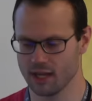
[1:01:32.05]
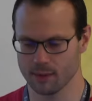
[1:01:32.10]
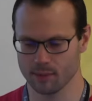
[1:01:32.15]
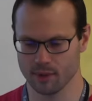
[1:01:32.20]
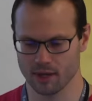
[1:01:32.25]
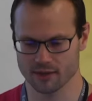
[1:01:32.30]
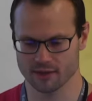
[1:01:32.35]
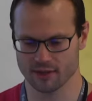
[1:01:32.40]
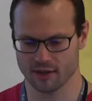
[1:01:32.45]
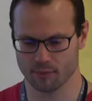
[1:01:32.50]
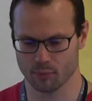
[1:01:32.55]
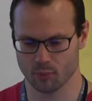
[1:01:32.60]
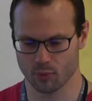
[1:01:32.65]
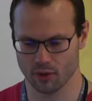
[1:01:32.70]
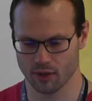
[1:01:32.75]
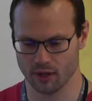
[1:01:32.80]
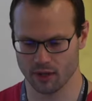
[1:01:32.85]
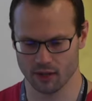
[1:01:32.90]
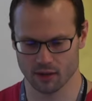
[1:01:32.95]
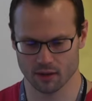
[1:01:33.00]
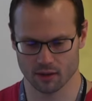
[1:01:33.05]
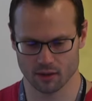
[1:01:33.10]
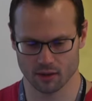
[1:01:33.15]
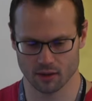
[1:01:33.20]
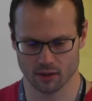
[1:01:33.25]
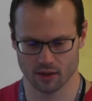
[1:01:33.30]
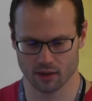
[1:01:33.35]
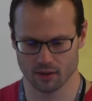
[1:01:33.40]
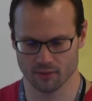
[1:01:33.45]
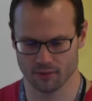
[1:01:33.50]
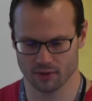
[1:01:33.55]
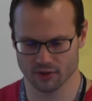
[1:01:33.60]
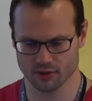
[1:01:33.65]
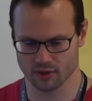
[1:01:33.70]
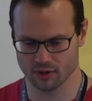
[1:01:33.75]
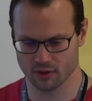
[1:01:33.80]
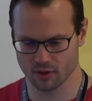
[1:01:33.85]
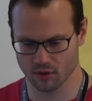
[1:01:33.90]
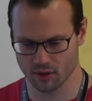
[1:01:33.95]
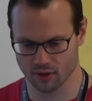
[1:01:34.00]
have pretty uh,
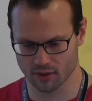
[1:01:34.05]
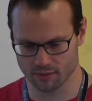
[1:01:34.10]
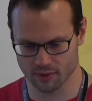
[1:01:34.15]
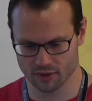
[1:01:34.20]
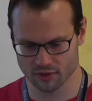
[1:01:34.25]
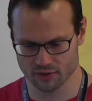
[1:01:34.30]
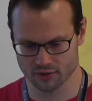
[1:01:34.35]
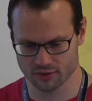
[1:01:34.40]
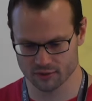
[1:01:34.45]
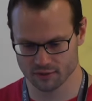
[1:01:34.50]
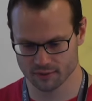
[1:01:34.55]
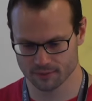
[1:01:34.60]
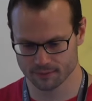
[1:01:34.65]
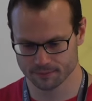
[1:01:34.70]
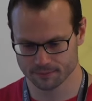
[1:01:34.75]
inefficient calling conventions.